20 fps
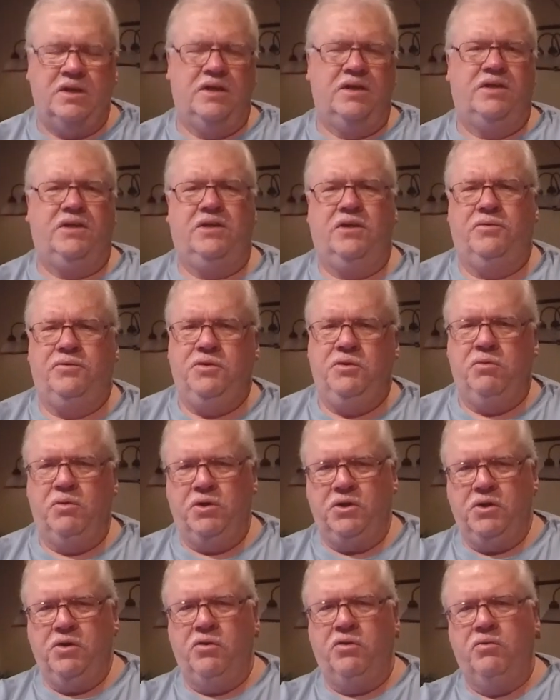If you were to
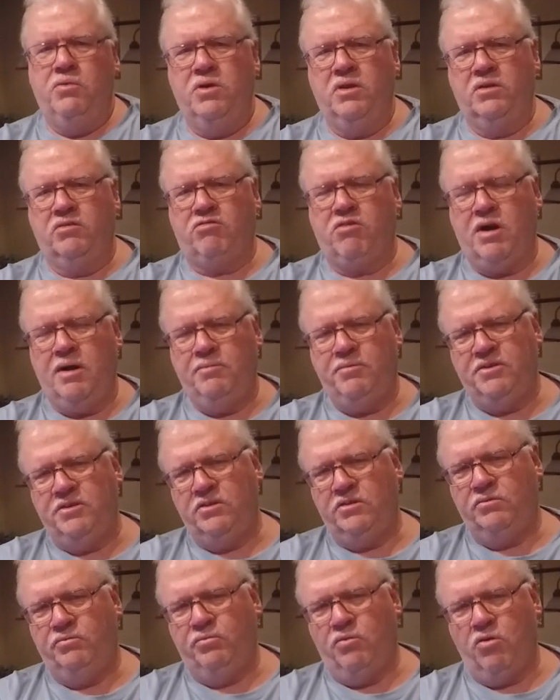go to one of the
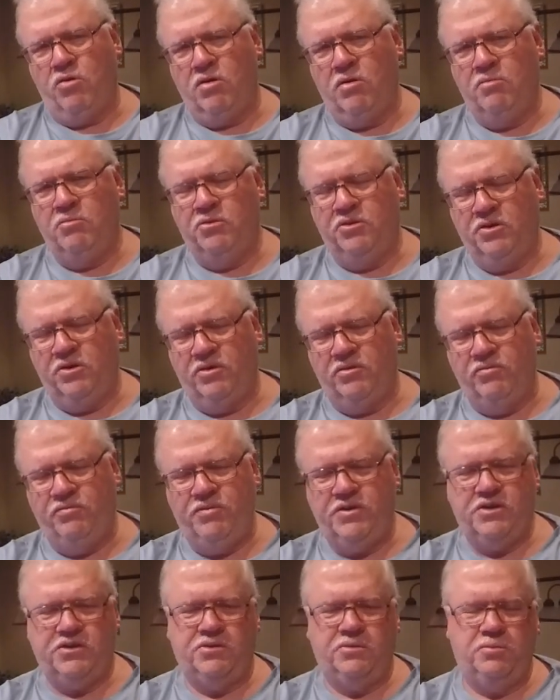crappie forums on
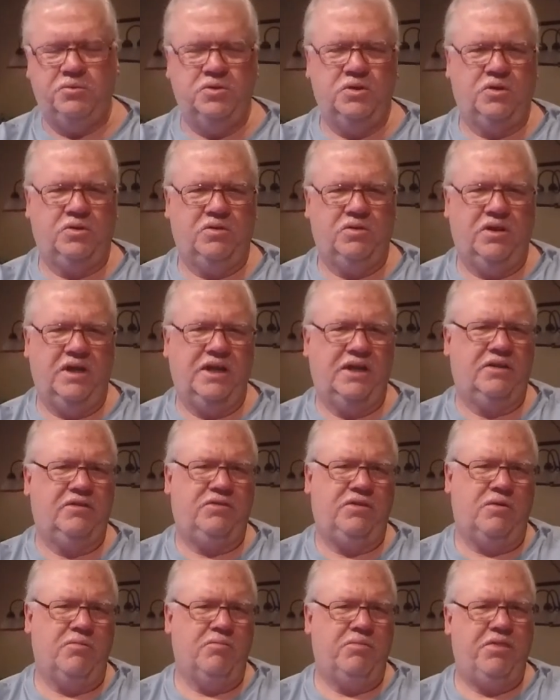Facebook, like
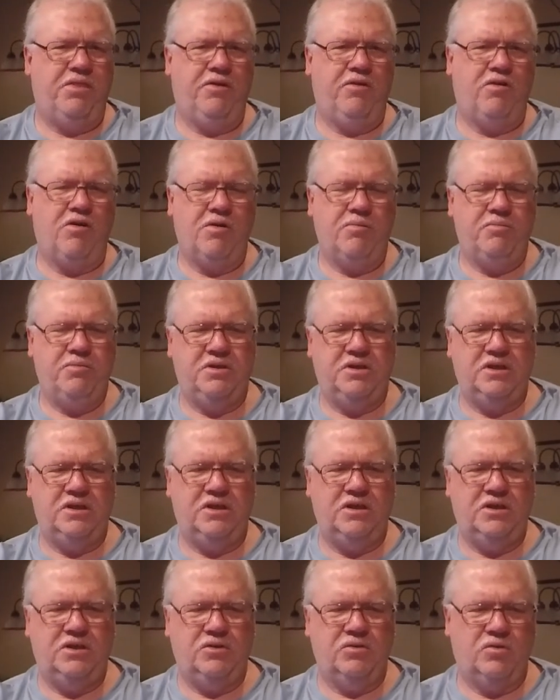Thump
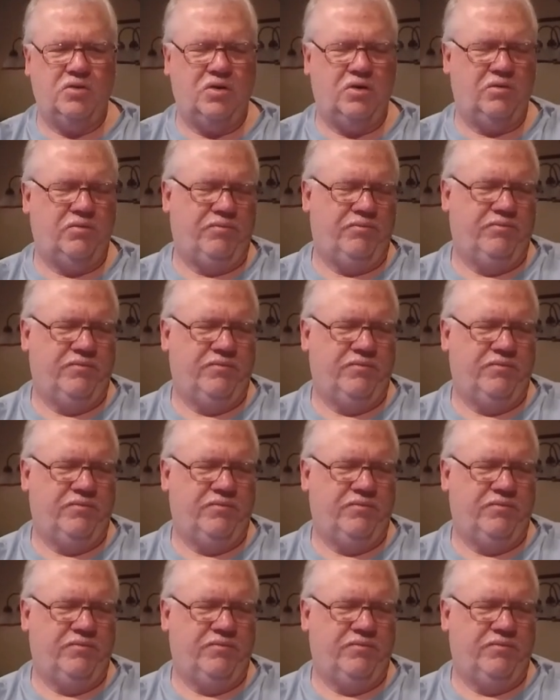Therapy or,